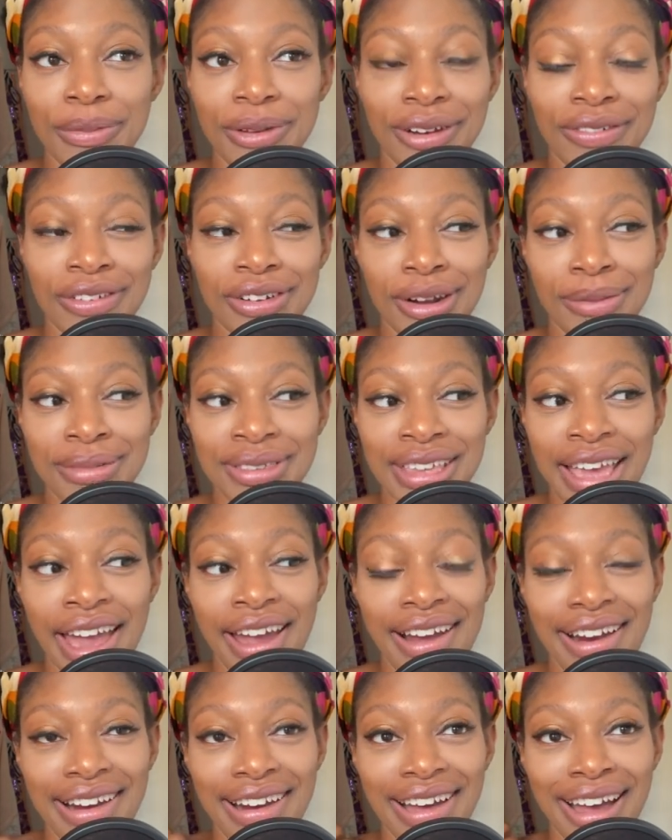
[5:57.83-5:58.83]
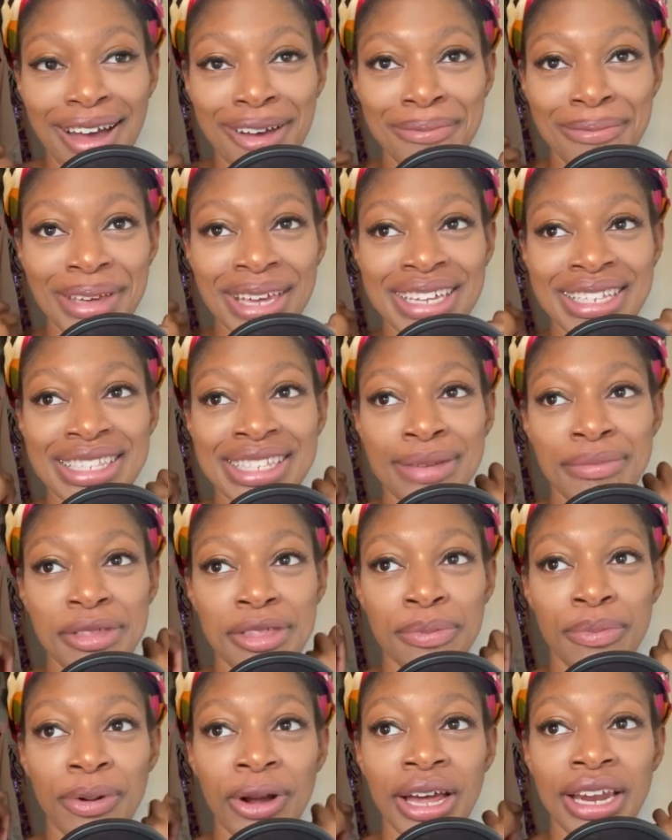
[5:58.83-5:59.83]
jump scare because some of the
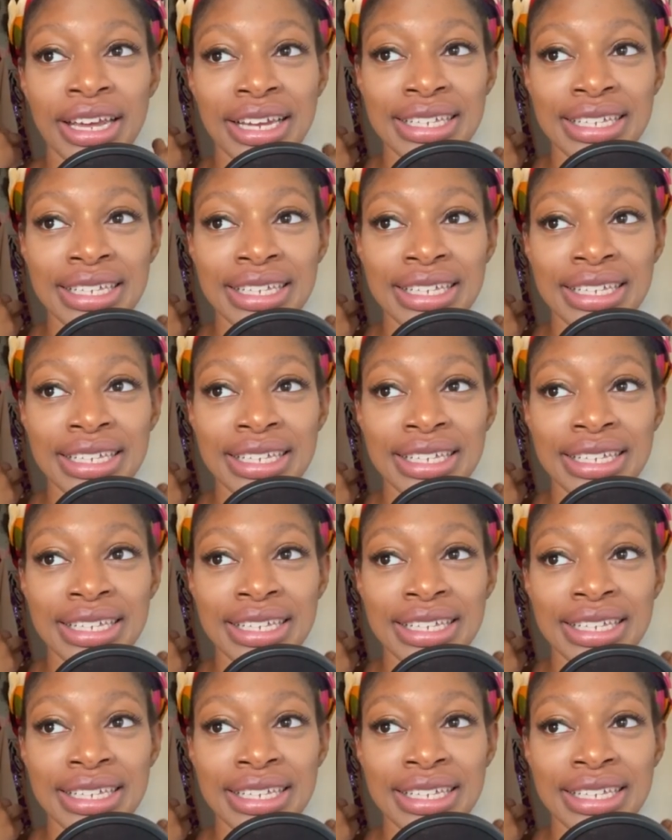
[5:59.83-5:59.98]
products